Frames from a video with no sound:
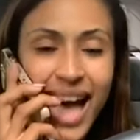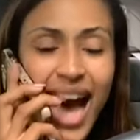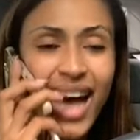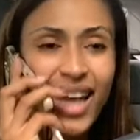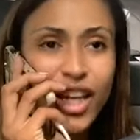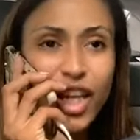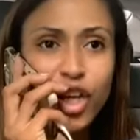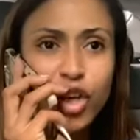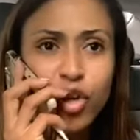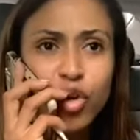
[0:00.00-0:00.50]

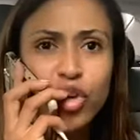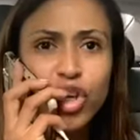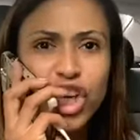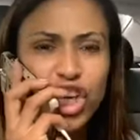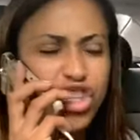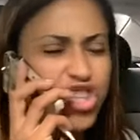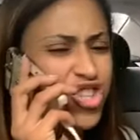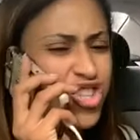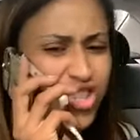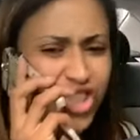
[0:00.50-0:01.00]

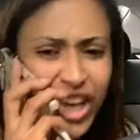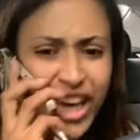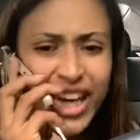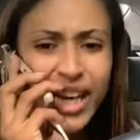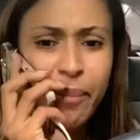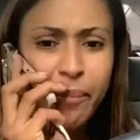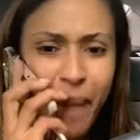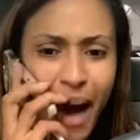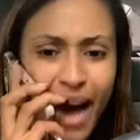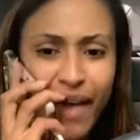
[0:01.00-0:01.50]
Hallelujah.
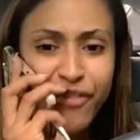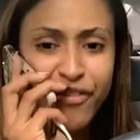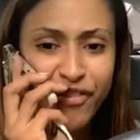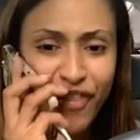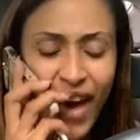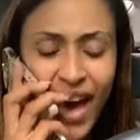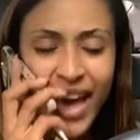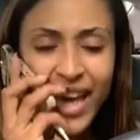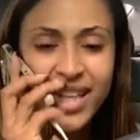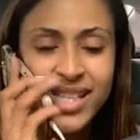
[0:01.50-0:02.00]
Seek my
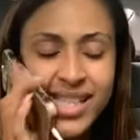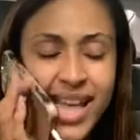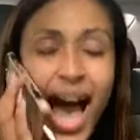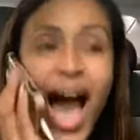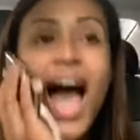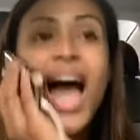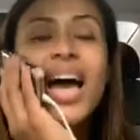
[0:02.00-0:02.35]
face.